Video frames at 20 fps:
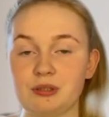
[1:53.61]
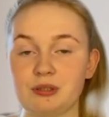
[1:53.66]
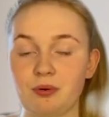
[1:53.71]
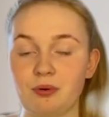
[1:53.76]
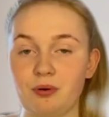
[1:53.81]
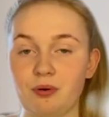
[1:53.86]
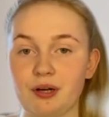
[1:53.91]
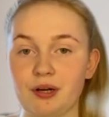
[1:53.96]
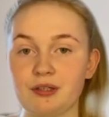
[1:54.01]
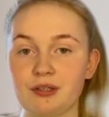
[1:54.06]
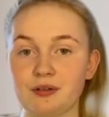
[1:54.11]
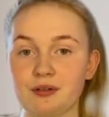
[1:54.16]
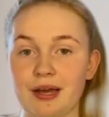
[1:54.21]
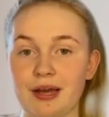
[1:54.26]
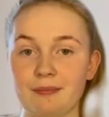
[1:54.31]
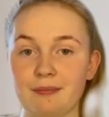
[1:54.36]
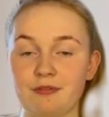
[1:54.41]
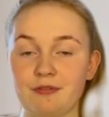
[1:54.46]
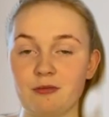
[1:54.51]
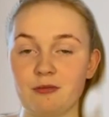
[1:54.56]
support
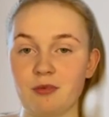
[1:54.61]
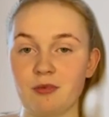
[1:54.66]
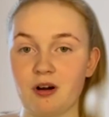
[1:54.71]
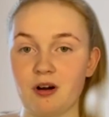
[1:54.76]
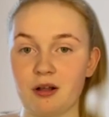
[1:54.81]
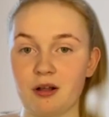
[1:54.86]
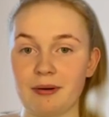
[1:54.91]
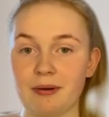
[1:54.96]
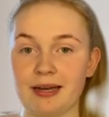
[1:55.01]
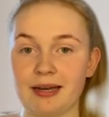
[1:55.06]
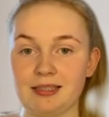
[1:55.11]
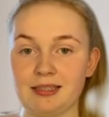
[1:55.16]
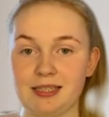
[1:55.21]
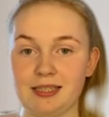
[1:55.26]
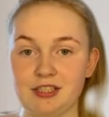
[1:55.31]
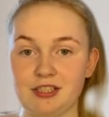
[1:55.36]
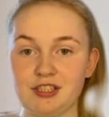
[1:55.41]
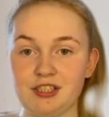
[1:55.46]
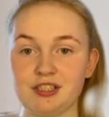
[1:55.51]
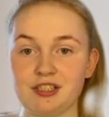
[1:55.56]
um, from all my
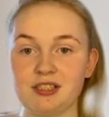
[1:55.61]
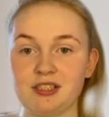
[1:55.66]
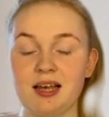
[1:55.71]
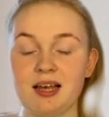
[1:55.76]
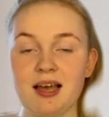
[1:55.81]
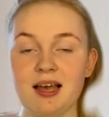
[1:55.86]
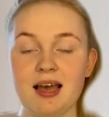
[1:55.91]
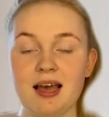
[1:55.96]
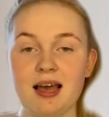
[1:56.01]
teachers